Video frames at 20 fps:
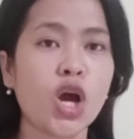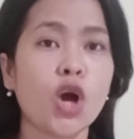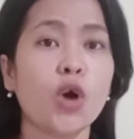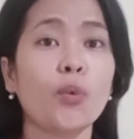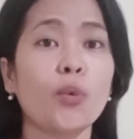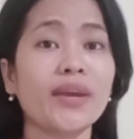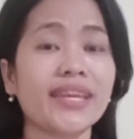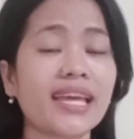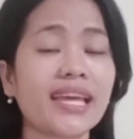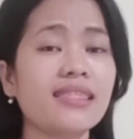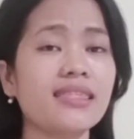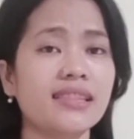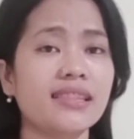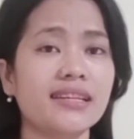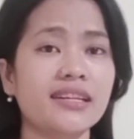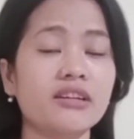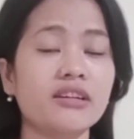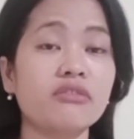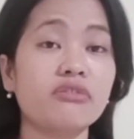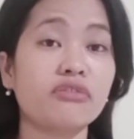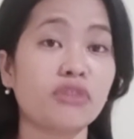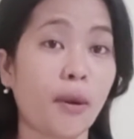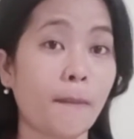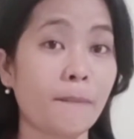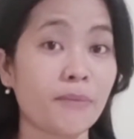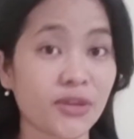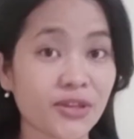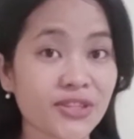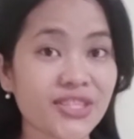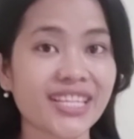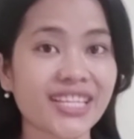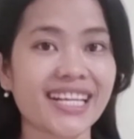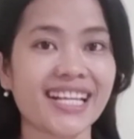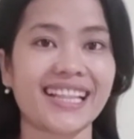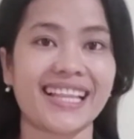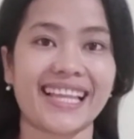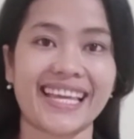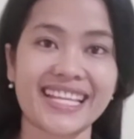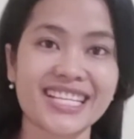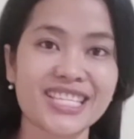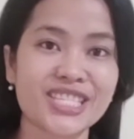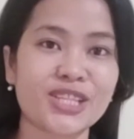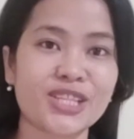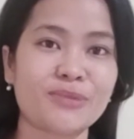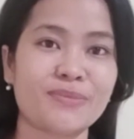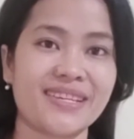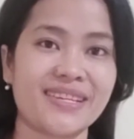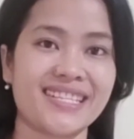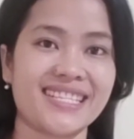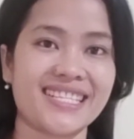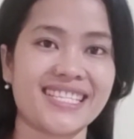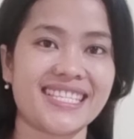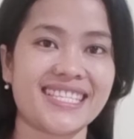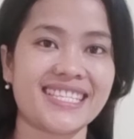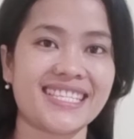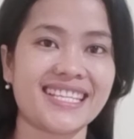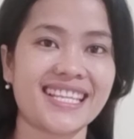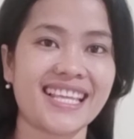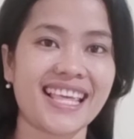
We can learn from musical instruments.